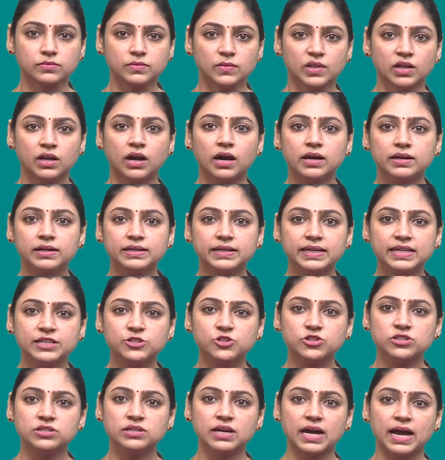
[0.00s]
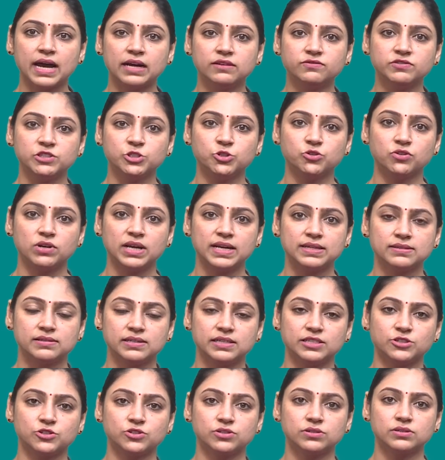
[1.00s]
Architecture and
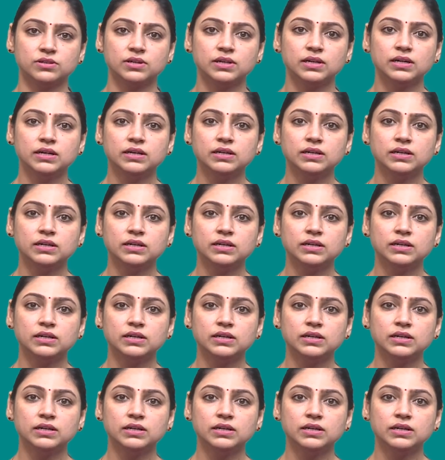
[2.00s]
visualization.